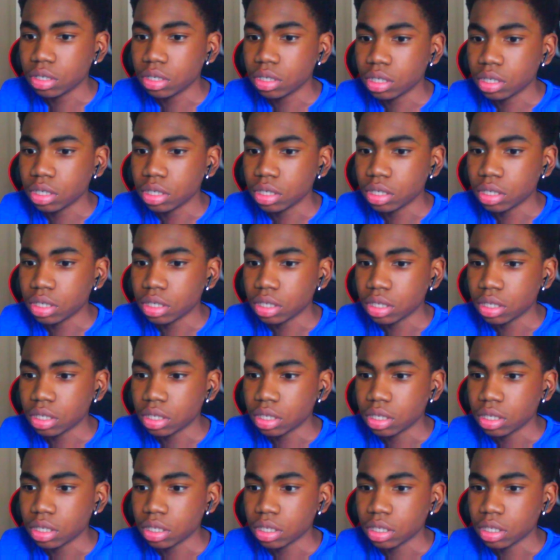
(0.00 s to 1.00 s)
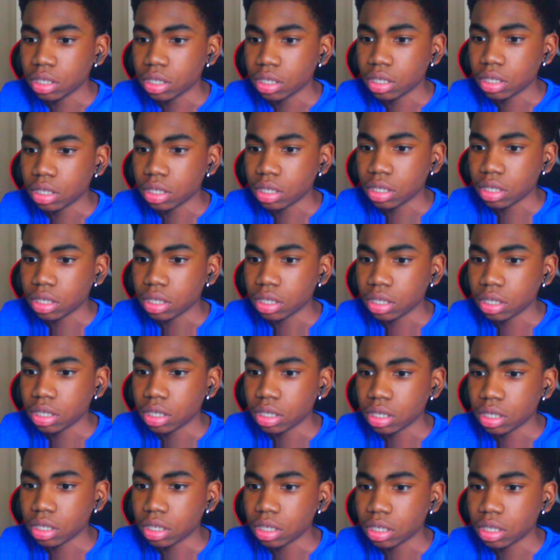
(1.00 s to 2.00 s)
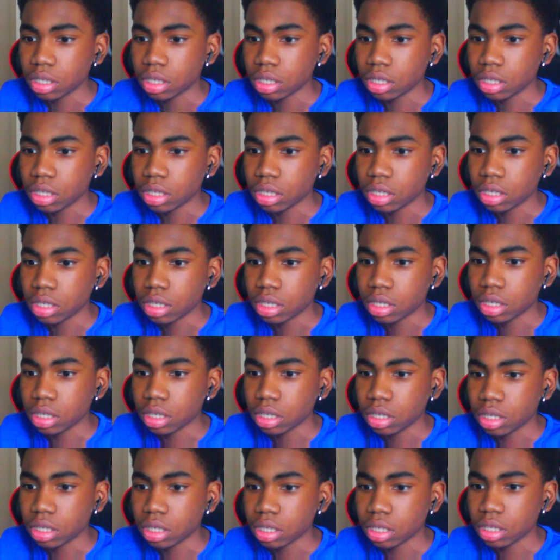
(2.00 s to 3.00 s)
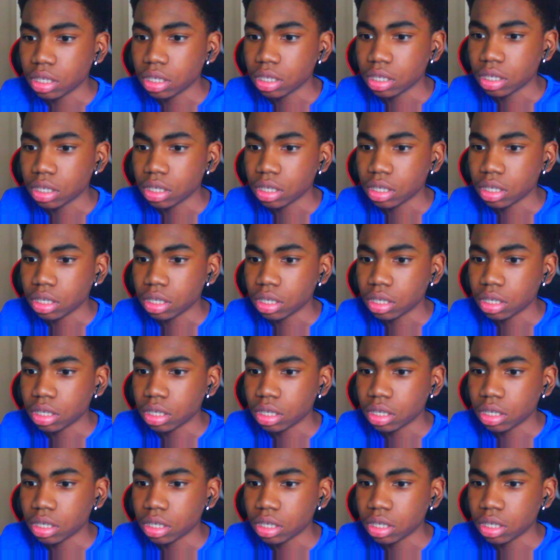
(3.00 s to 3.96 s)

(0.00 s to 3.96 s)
[no speech]